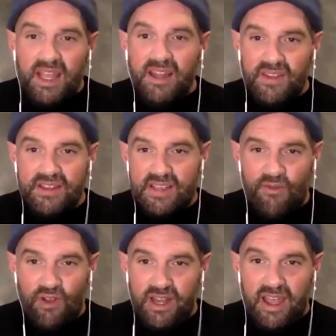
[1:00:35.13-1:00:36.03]
eating this
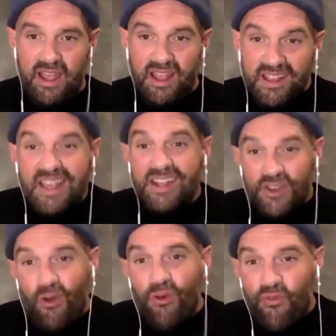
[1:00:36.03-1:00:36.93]
every day because I
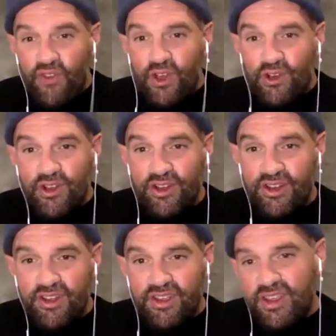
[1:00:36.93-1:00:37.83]
don't feel good.